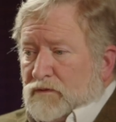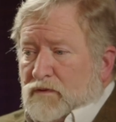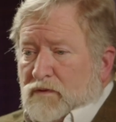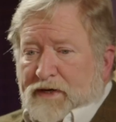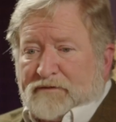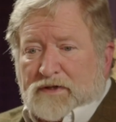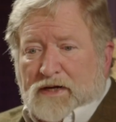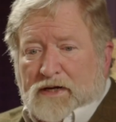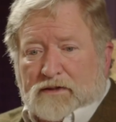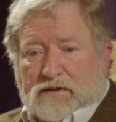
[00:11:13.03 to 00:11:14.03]
What I've
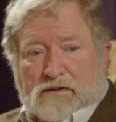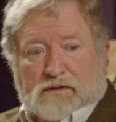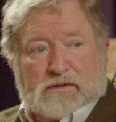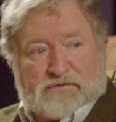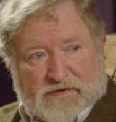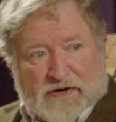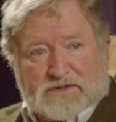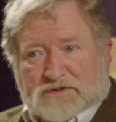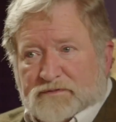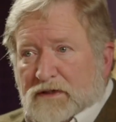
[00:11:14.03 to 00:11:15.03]
got
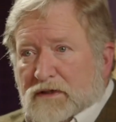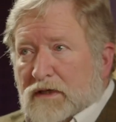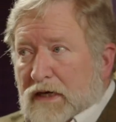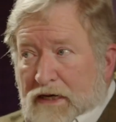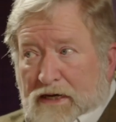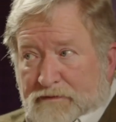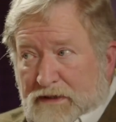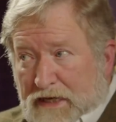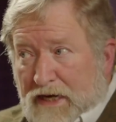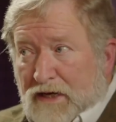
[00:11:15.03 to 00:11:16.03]
defines me. I
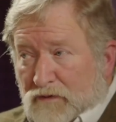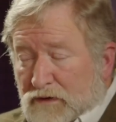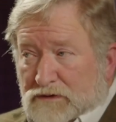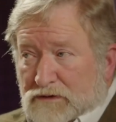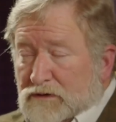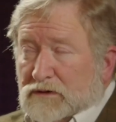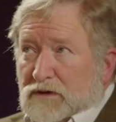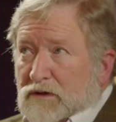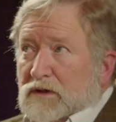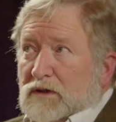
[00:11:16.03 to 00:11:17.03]
mean, I will,
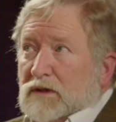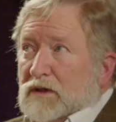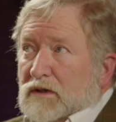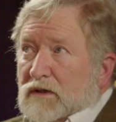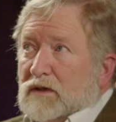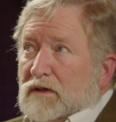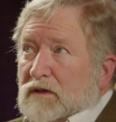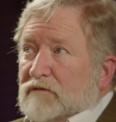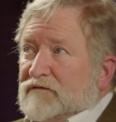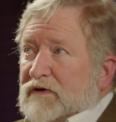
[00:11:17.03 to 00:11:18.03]

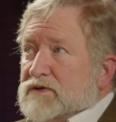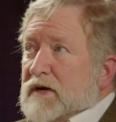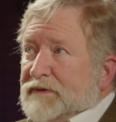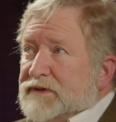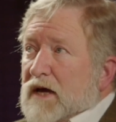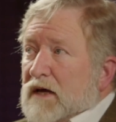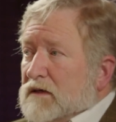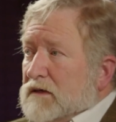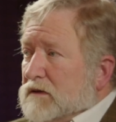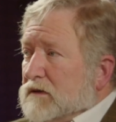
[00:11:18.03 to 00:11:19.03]
if I drop
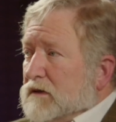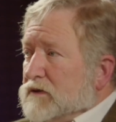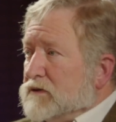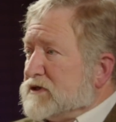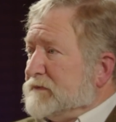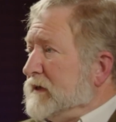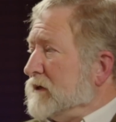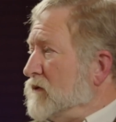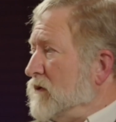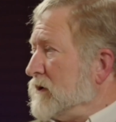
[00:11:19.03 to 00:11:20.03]
$1, it used to be a
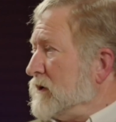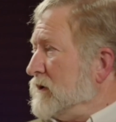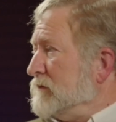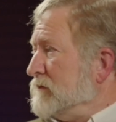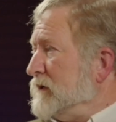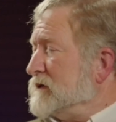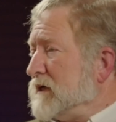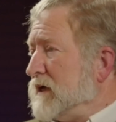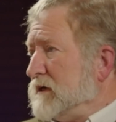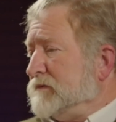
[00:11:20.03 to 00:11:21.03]
quarter, but it's
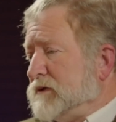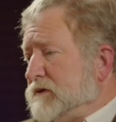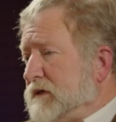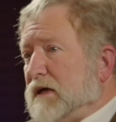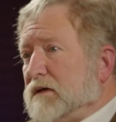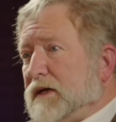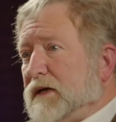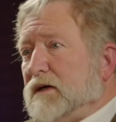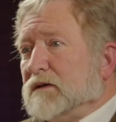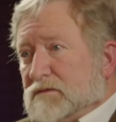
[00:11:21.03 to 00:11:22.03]
gone up to $1
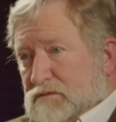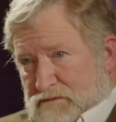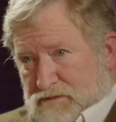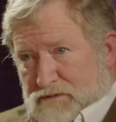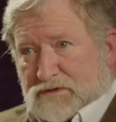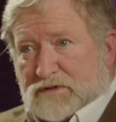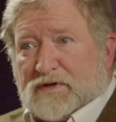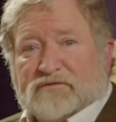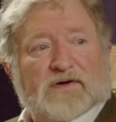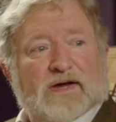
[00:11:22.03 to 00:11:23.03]
now.
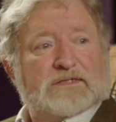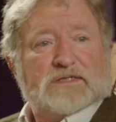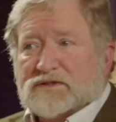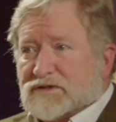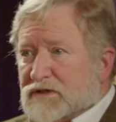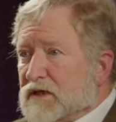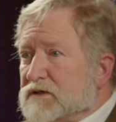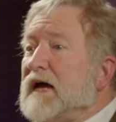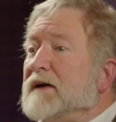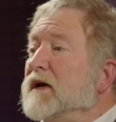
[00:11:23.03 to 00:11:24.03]
Somebody finds it, it's
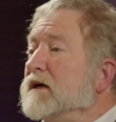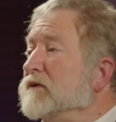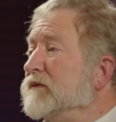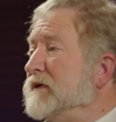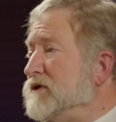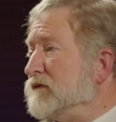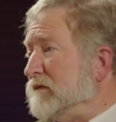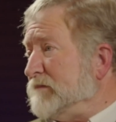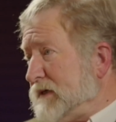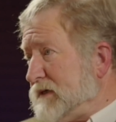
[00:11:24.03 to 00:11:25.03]
theirs. I'm not going to reach over
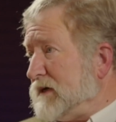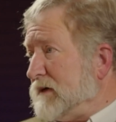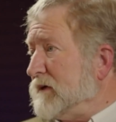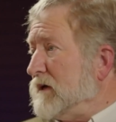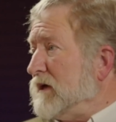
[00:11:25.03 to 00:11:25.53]
and pick it up.